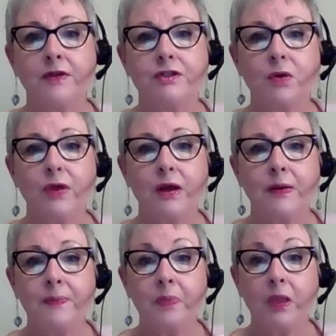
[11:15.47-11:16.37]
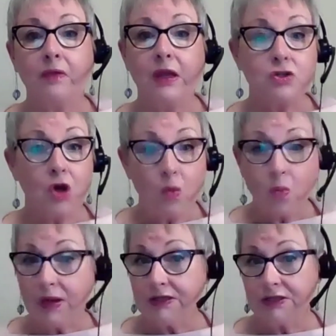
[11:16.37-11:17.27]
so that they
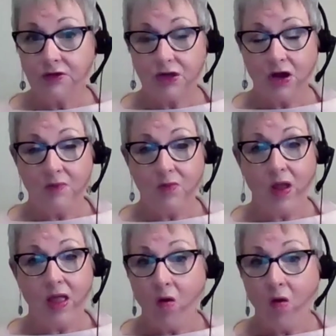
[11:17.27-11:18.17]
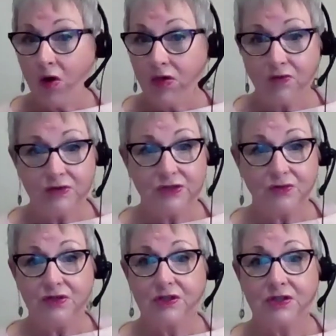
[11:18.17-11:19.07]
don't waste their time or their
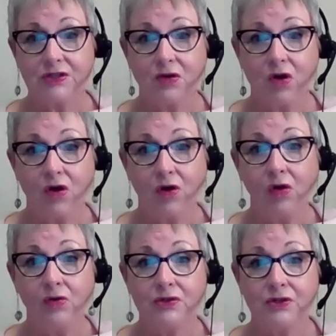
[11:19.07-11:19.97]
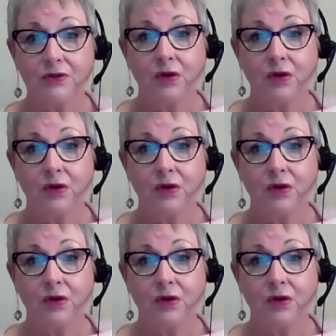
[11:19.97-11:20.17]
resources on clothes,